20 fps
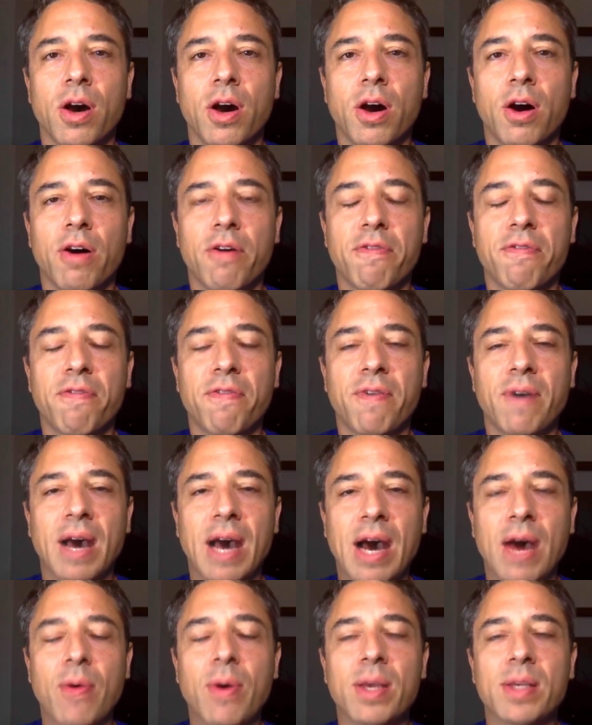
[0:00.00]
of
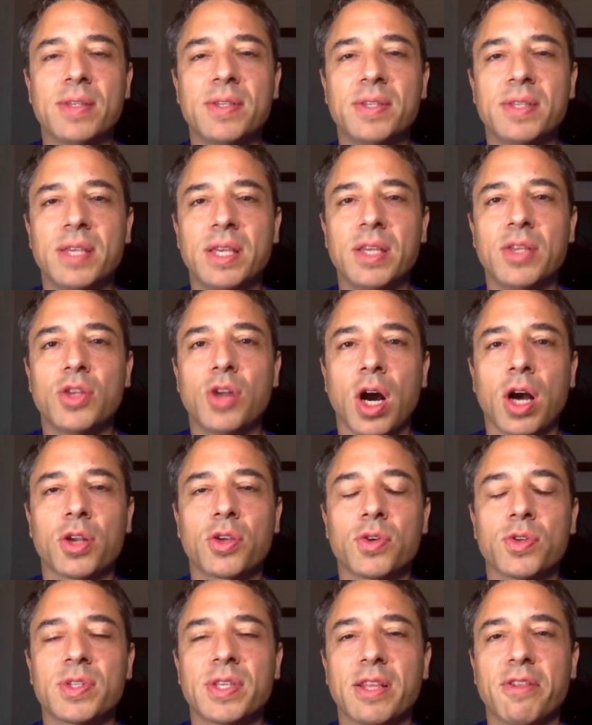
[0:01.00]
how I see
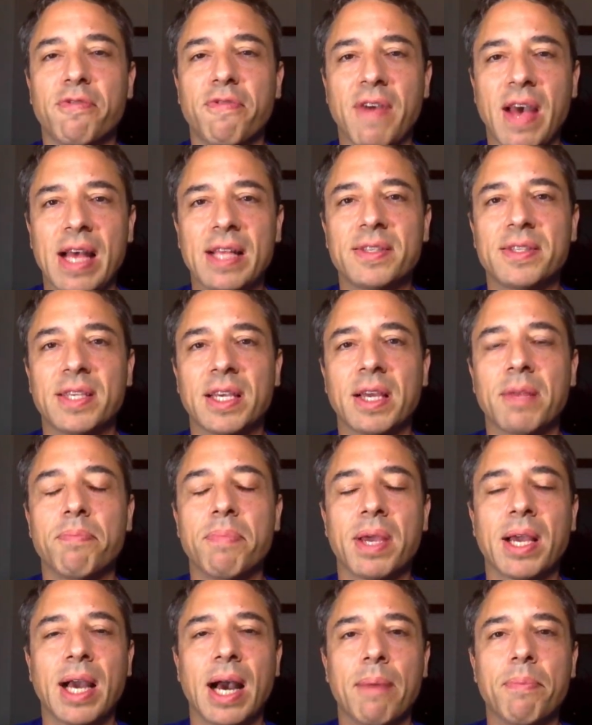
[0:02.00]
doctors advancing and
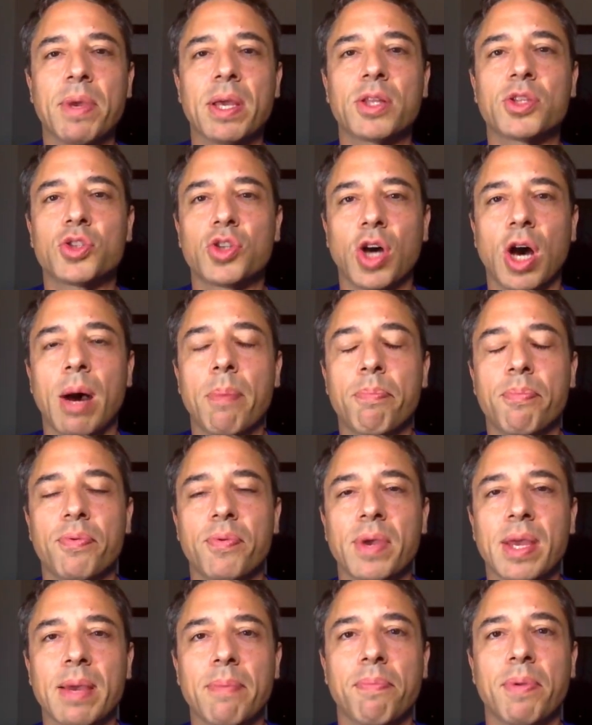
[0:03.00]
becoming top
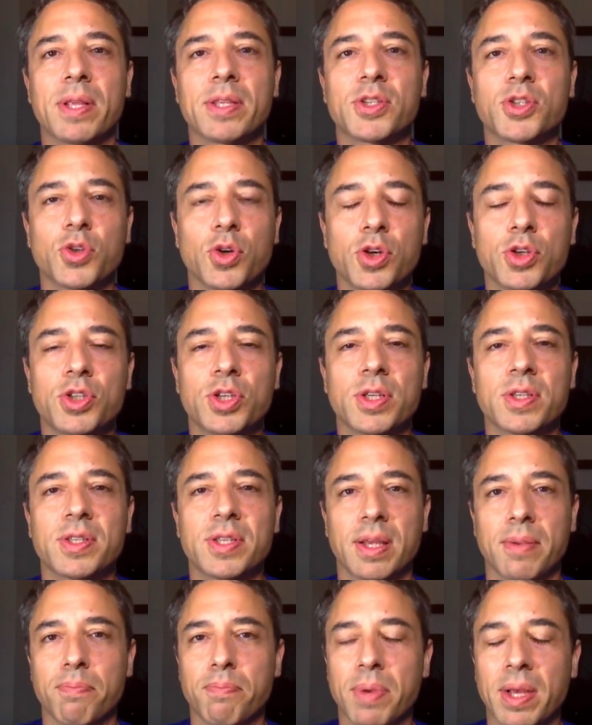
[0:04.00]
implant surgeons
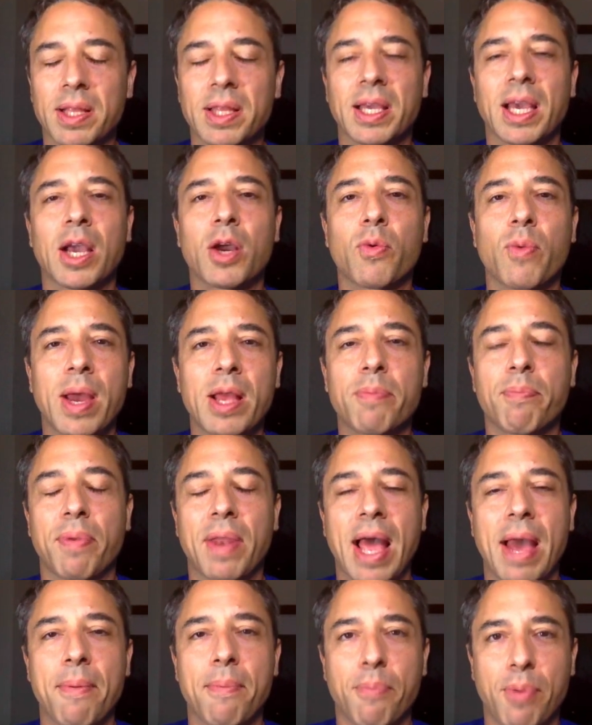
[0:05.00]
and building a great
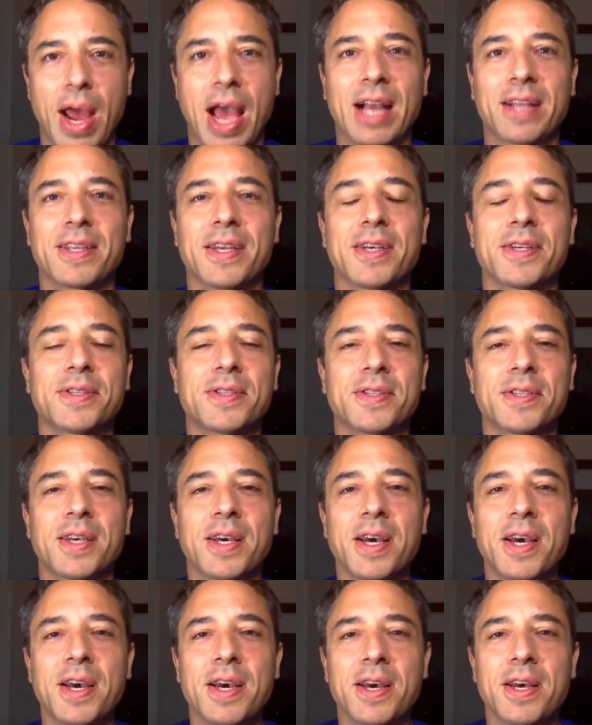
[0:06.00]
practice
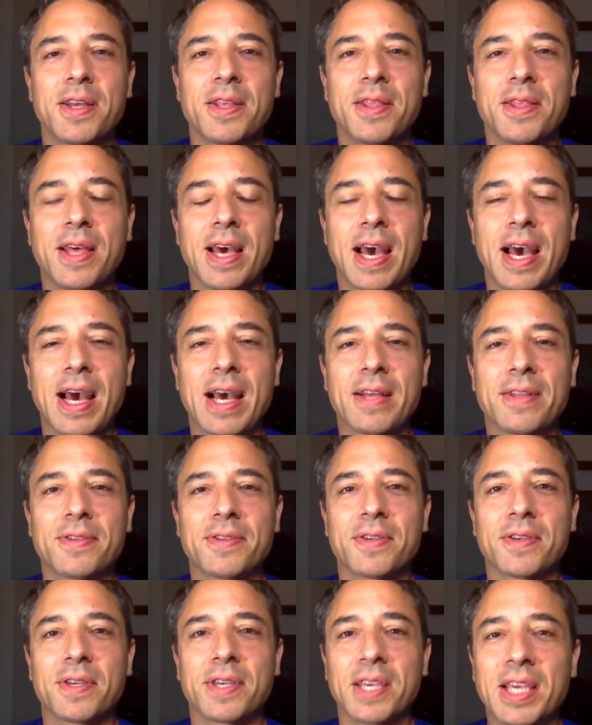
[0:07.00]

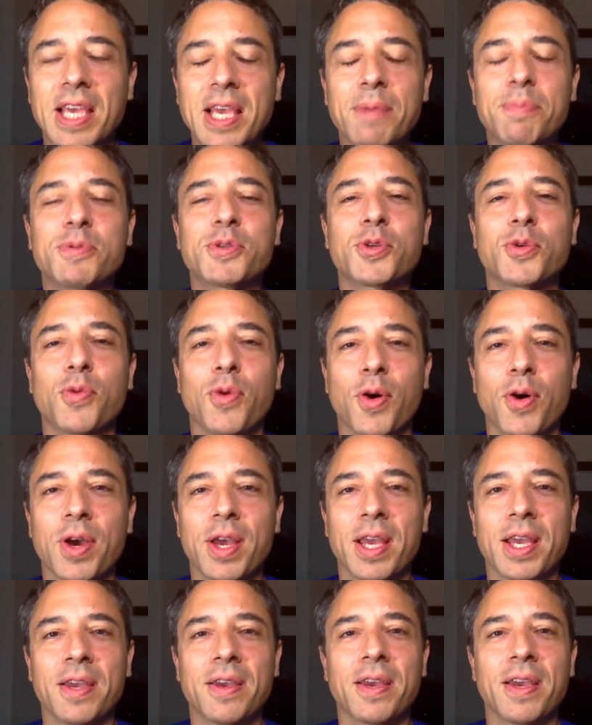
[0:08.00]
that keeps
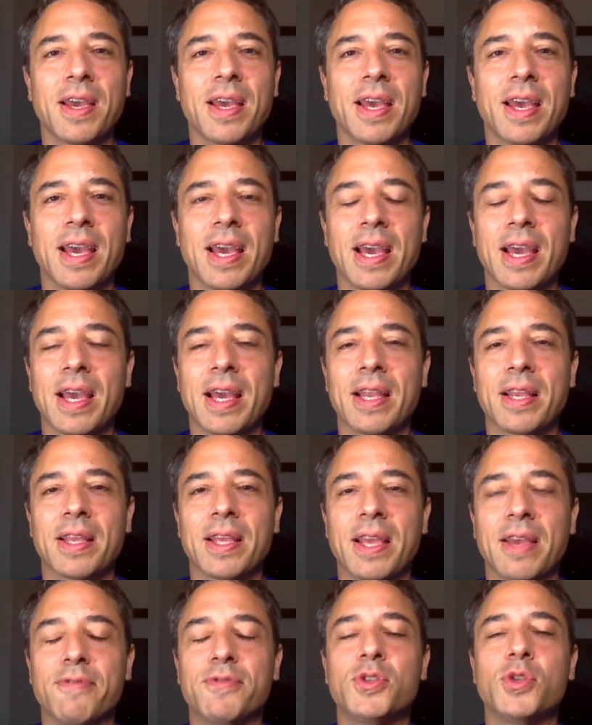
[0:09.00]
growing and
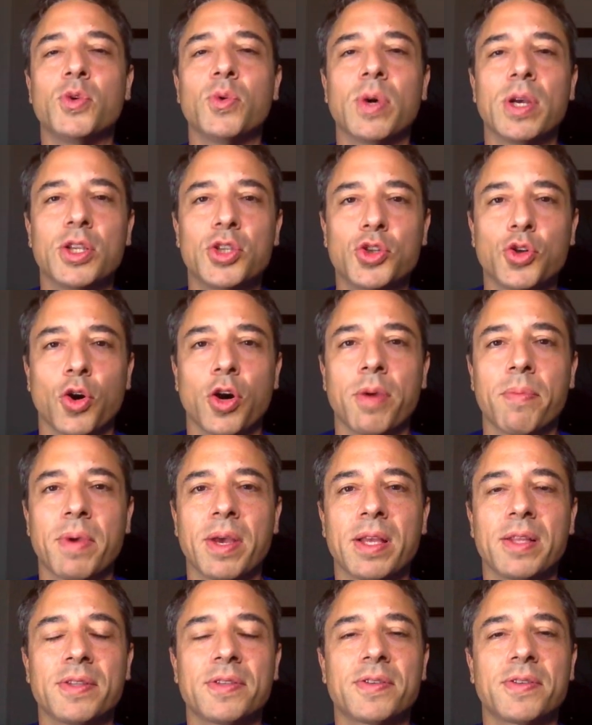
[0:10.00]
gives you
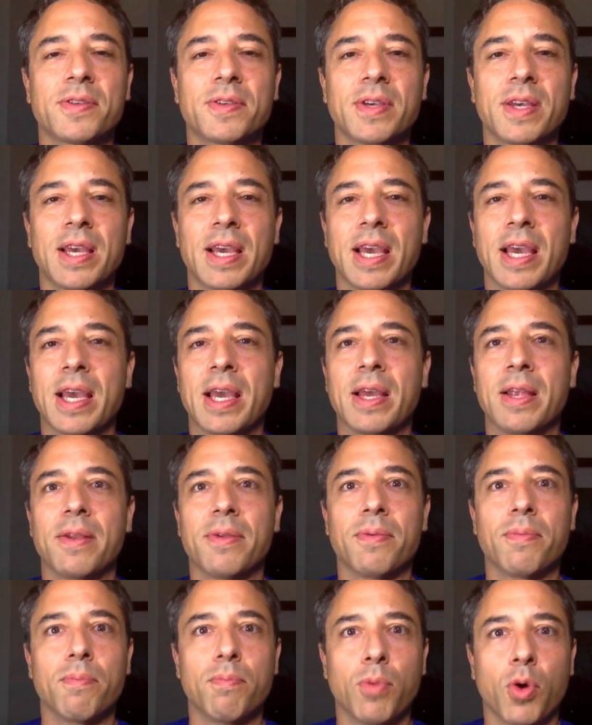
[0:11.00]
enjoyment
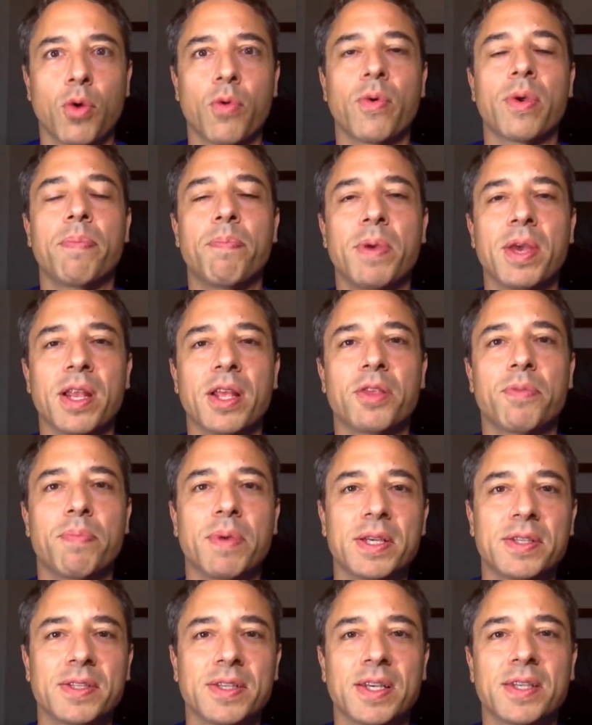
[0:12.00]
and more repeated
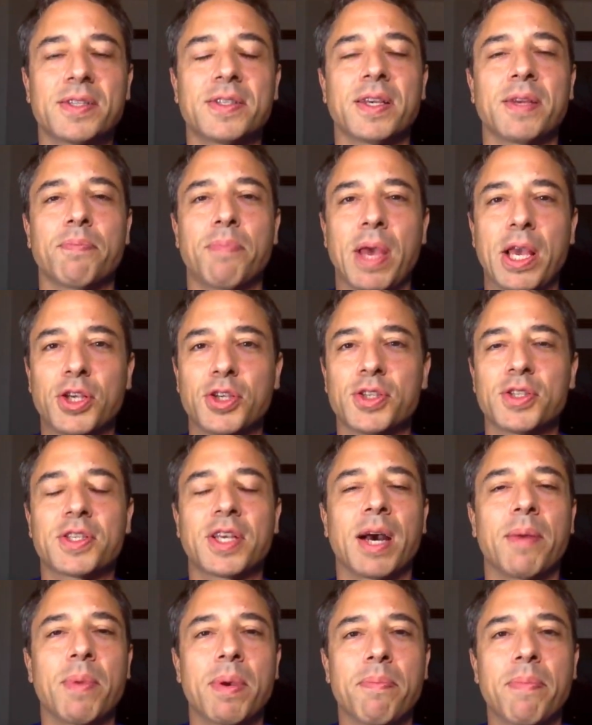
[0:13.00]
business and patients
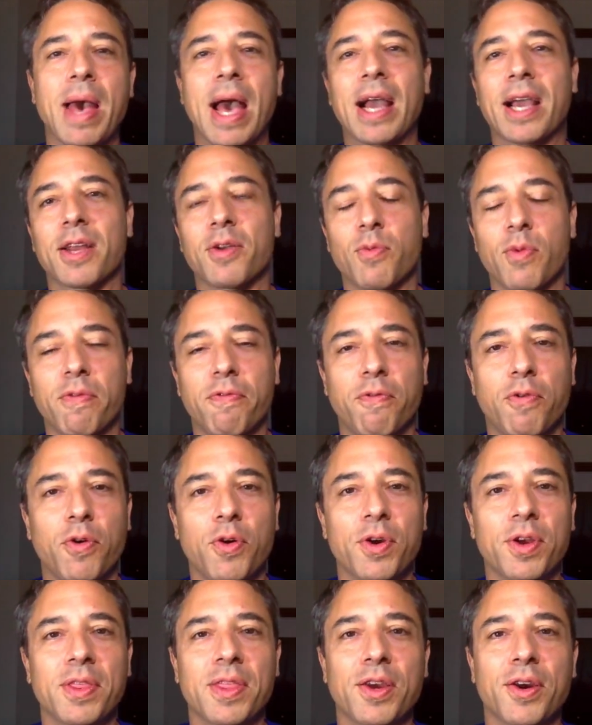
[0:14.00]
coming back and
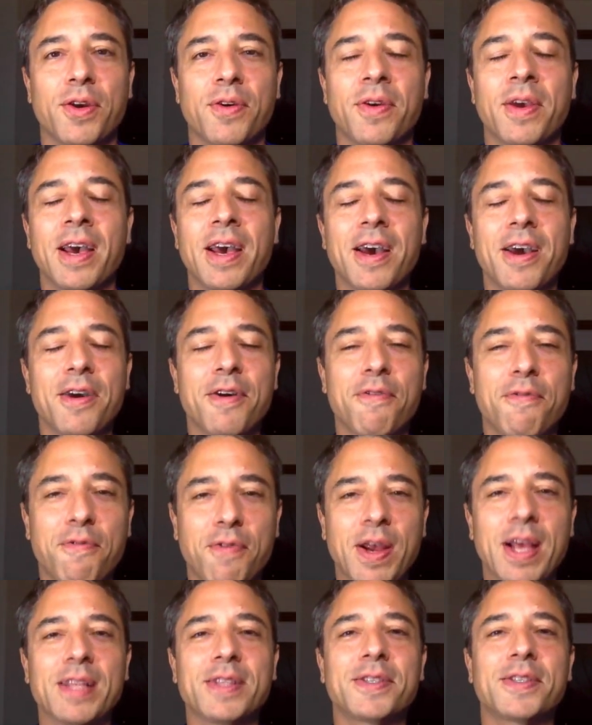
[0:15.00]
referring their
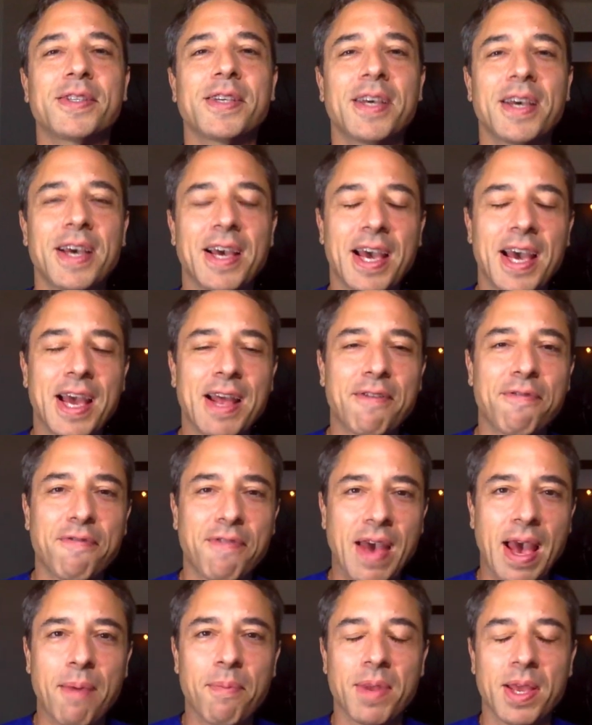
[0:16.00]
friends and
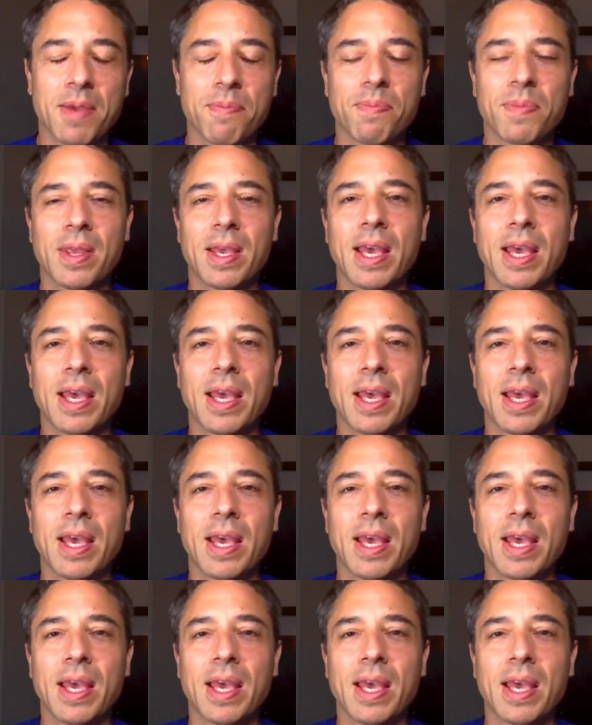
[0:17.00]
family.